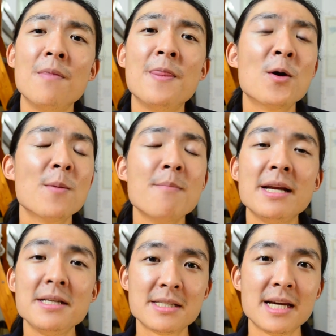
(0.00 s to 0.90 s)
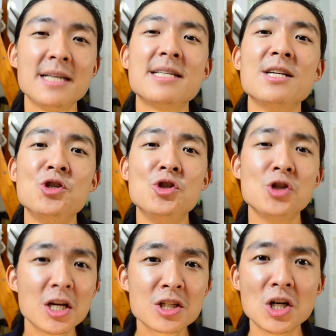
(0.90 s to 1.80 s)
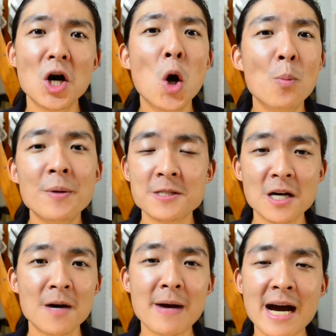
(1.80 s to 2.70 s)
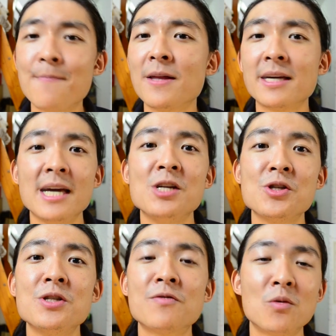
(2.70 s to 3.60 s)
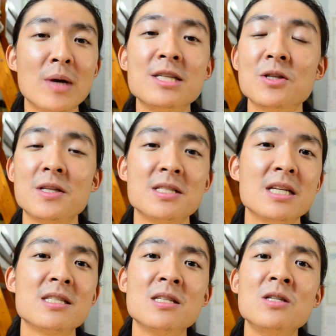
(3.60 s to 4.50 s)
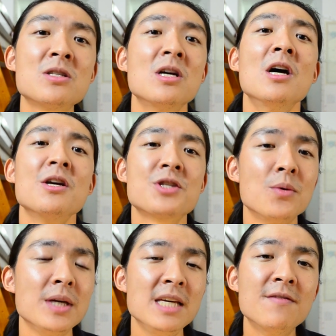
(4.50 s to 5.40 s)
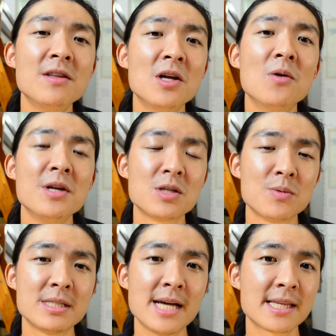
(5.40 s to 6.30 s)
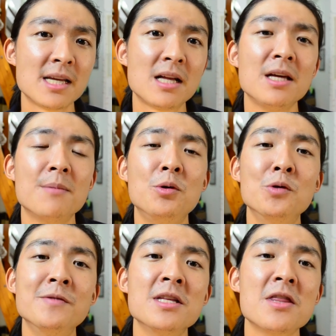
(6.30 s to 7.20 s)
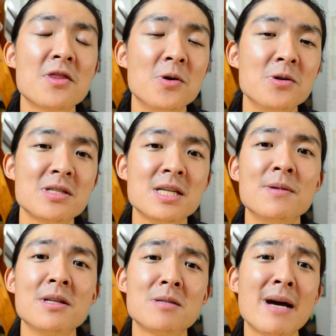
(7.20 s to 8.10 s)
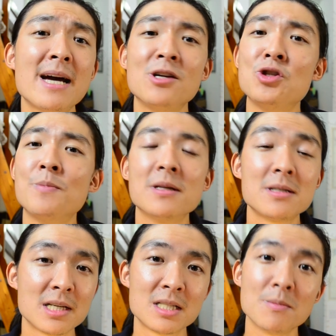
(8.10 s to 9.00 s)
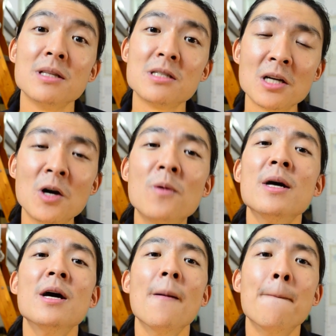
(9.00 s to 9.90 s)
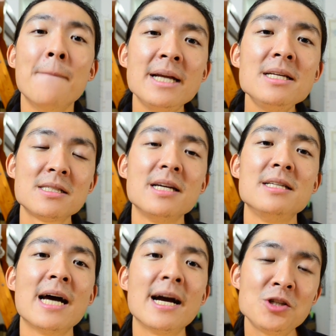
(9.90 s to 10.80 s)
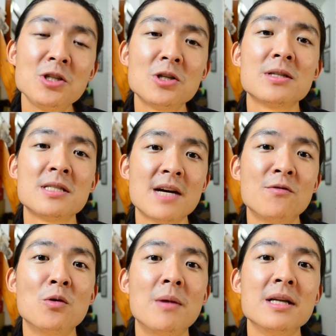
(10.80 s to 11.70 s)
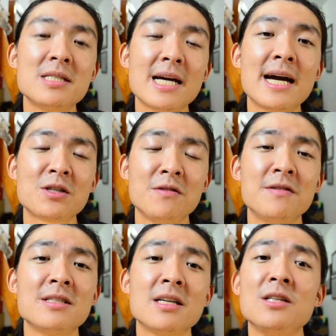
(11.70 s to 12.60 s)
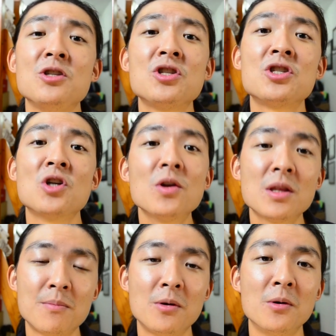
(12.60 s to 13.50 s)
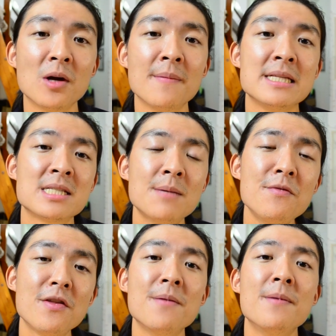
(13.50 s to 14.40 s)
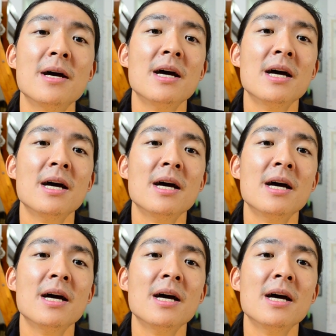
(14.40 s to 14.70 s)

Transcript: There are many states that just opened up applications for rental assistance. So even though this was technically approved in the 3rd stimulus package about 6 months ago, many states actually took several months to actually physically start the program, and some of them